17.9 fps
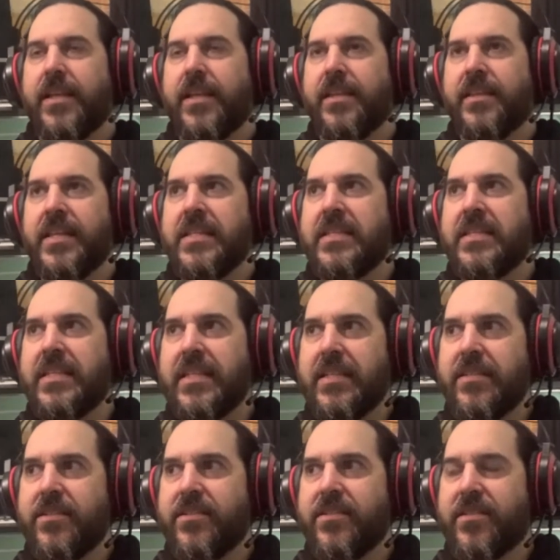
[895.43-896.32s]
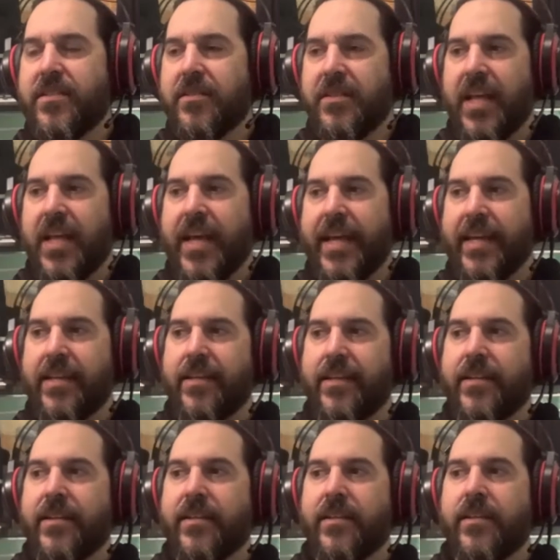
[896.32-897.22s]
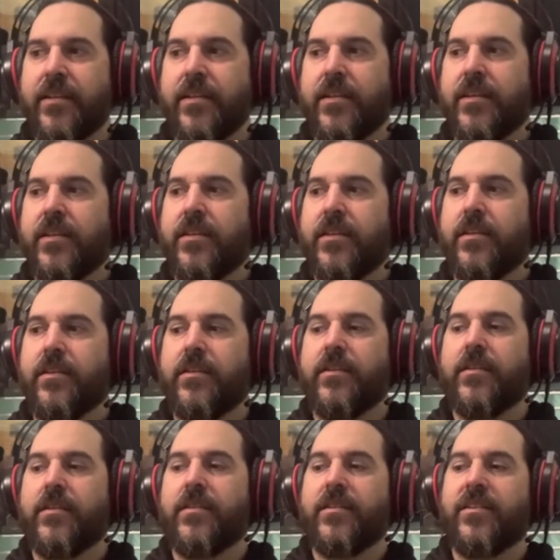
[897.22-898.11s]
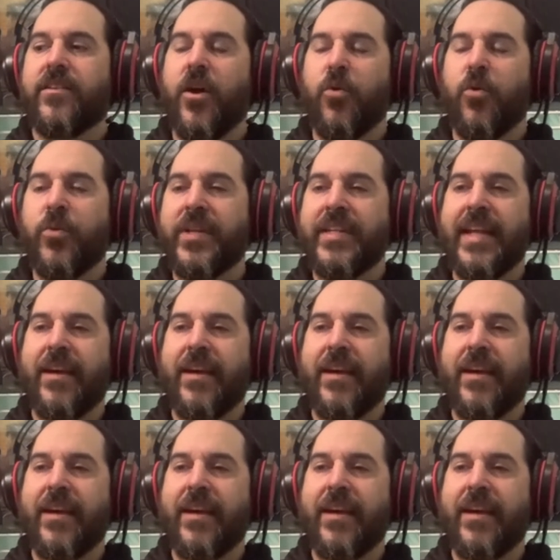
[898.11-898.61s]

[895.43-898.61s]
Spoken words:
this is like going